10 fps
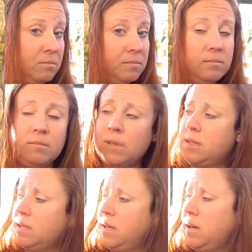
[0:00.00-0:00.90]

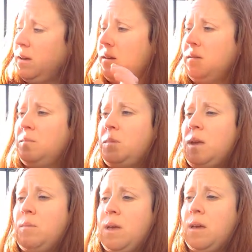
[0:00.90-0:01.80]
Let's see.
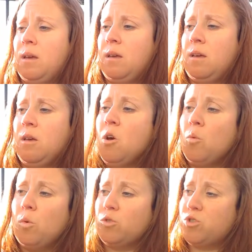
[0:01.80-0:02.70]
Maybe.
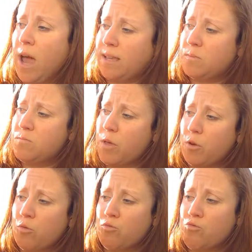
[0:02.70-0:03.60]
Well, Jack's
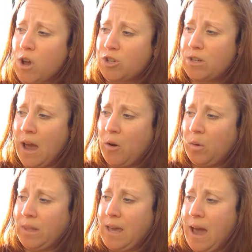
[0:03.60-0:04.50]
mother rushed out
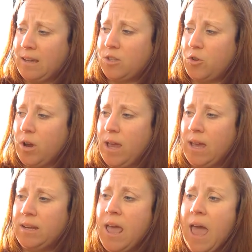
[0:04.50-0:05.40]
with the axe in her
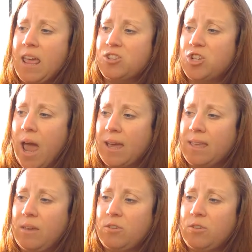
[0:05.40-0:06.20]
hand, and Jack gave a